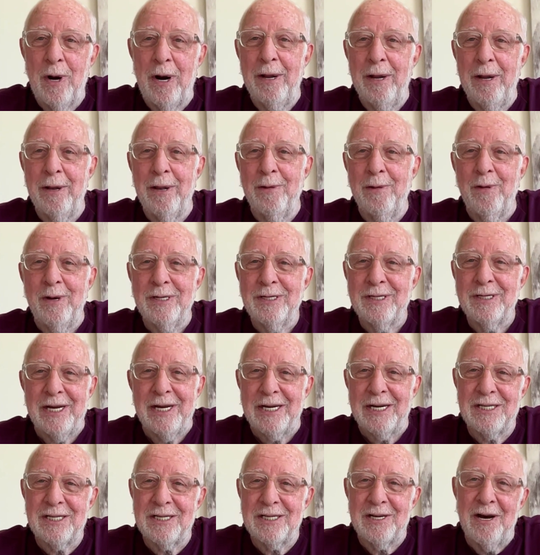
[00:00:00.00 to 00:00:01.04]
where there were
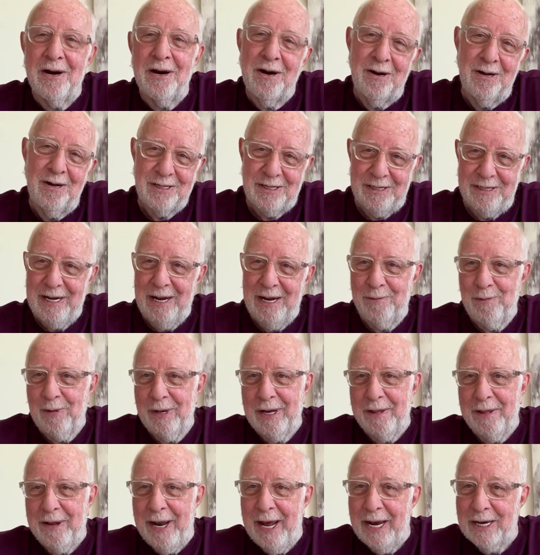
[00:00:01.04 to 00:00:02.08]
six stars and then
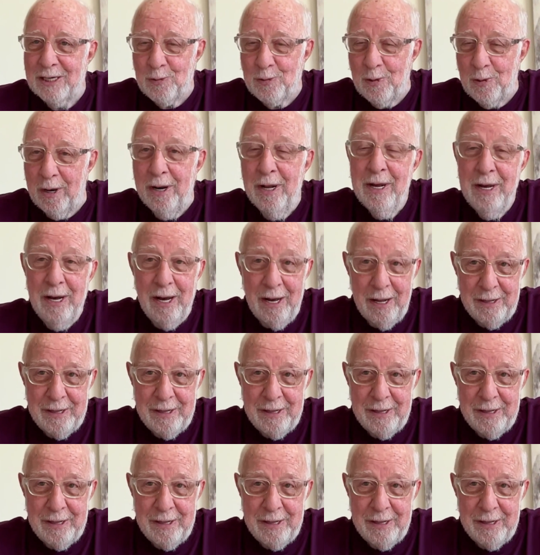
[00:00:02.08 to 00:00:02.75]
we get the next one.